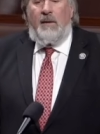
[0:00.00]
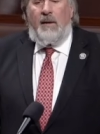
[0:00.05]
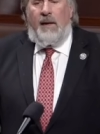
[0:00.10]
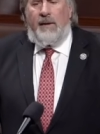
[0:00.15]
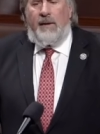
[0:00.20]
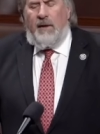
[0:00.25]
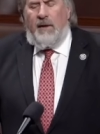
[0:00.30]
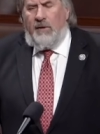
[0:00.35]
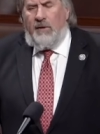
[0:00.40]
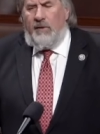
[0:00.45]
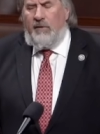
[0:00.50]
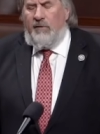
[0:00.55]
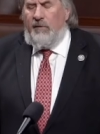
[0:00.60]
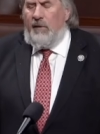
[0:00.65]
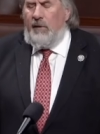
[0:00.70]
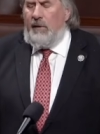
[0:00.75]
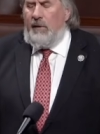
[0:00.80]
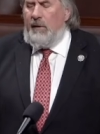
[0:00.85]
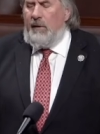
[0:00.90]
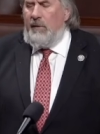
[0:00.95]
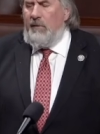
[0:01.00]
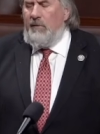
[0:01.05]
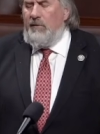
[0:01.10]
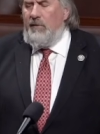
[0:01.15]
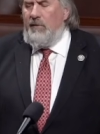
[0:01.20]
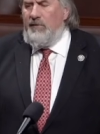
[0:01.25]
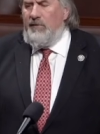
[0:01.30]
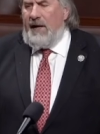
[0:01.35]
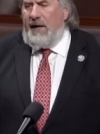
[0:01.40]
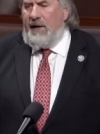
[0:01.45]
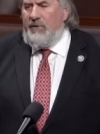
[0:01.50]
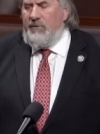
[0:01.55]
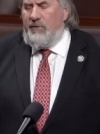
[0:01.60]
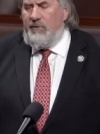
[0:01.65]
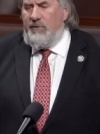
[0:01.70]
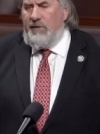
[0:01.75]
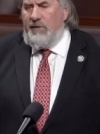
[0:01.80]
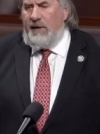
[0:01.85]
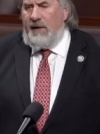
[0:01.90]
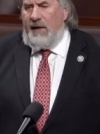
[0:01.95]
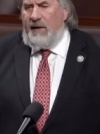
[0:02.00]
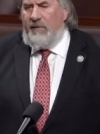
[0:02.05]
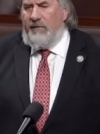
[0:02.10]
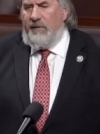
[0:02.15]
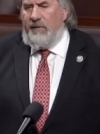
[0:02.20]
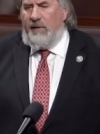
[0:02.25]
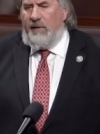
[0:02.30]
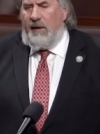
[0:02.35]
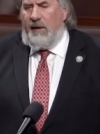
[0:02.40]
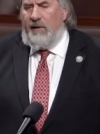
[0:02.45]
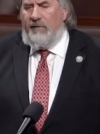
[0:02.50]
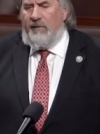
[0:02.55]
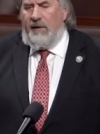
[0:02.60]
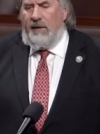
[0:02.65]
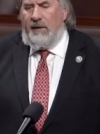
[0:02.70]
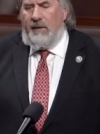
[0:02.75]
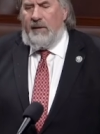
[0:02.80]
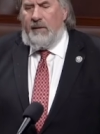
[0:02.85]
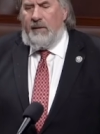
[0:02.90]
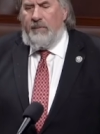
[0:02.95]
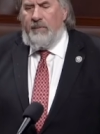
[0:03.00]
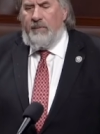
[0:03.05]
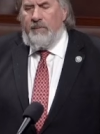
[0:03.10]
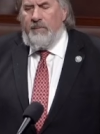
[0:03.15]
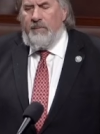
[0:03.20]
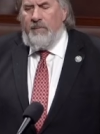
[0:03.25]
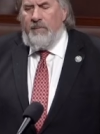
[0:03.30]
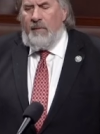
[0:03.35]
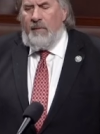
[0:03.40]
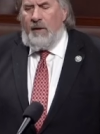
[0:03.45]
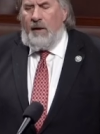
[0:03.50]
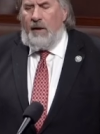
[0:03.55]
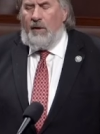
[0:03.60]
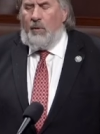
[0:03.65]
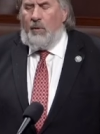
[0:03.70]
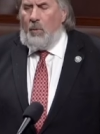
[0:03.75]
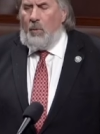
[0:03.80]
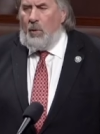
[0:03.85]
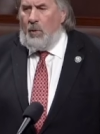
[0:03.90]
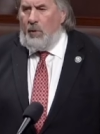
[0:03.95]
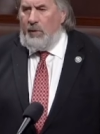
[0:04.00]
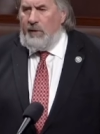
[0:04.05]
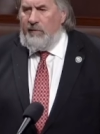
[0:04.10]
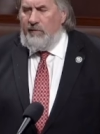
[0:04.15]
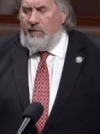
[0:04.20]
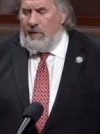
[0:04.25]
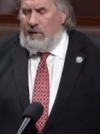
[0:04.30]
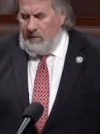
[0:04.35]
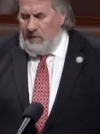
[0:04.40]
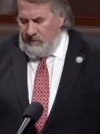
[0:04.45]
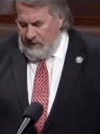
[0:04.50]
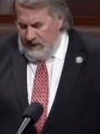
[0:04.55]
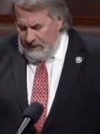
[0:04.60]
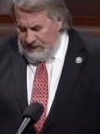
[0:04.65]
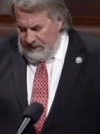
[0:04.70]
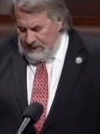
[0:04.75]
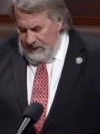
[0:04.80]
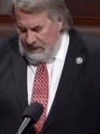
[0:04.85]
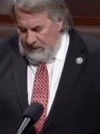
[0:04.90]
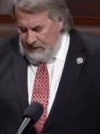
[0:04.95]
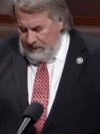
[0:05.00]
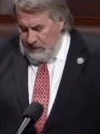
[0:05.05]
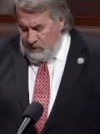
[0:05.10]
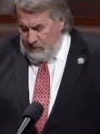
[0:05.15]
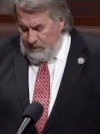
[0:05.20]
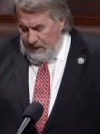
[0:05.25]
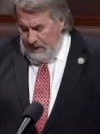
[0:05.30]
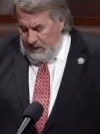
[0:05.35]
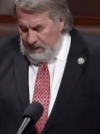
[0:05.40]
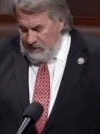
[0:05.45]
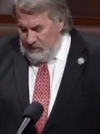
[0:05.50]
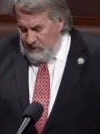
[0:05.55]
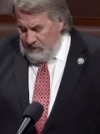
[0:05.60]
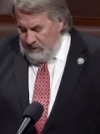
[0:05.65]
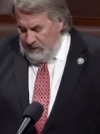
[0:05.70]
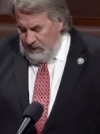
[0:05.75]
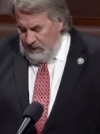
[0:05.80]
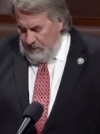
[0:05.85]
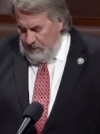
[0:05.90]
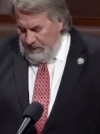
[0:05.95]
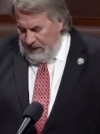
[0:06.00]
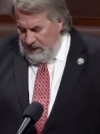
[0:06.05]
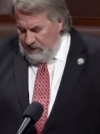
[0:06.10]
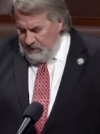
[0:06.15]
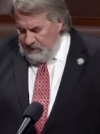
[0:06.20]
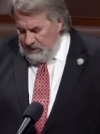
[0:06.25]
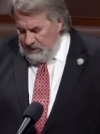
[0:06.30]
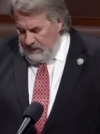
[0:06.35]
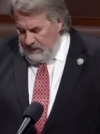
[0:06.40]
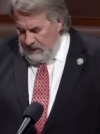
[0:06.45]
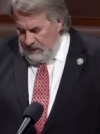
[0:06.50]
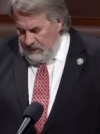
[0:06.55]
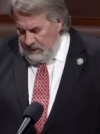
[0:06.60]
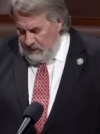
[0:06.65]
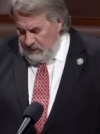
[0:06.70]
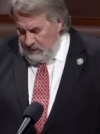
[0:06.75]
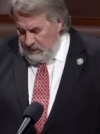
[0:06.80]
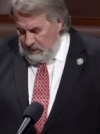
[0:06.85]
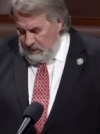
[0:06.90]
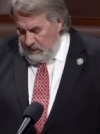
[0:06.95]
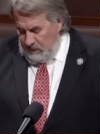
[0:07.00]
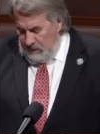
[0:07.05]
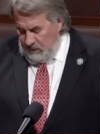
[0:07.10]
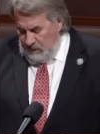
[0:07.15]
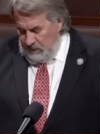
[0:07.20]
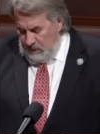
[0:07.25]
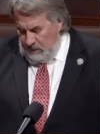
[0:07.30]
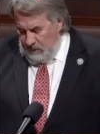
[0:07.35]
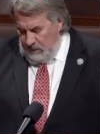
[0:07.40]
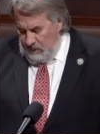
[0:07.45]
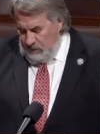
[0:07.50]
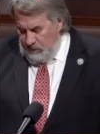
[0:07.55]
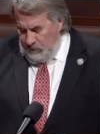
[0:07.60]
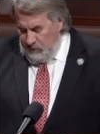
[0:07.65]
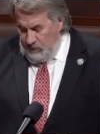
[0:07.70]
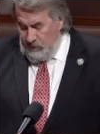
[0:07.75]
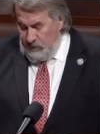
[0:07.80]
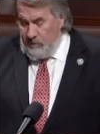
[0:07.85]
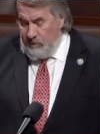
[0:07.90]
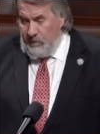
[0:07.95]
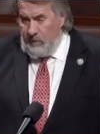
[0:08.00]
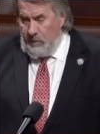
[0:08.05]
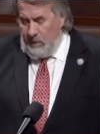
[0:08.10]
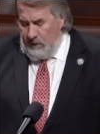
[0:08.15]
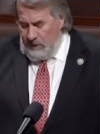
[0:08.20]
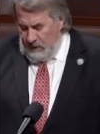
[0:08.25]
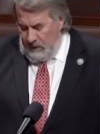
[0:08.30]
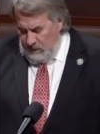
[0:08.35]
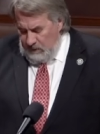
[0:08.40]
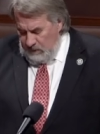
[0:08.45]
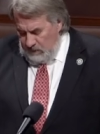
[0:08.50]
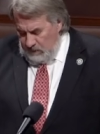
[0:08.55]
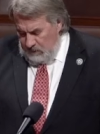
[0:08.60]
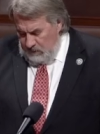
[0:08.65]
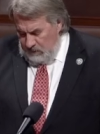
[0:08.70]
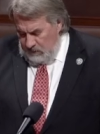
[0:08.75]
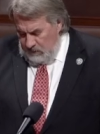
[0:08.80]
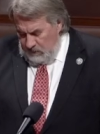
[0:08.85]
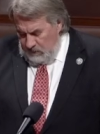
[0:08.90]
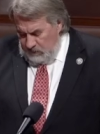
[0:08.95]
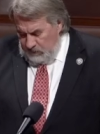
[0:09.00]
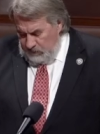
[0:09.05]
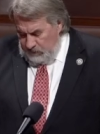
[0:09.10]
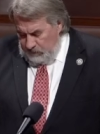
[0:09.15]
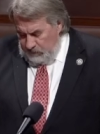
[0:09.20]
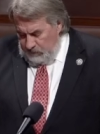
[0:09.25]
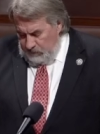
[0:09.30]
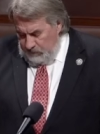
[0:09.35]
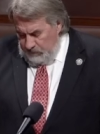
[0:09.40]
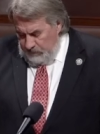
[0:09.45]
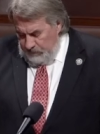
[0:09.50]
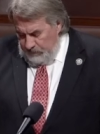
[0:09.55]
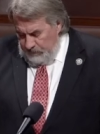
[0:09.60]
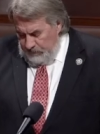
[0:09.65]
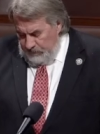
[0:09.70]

and other uh, disasters that have have a uh, an award involved like that, East Palestine, Palestine and and uh, issues in Florida. So.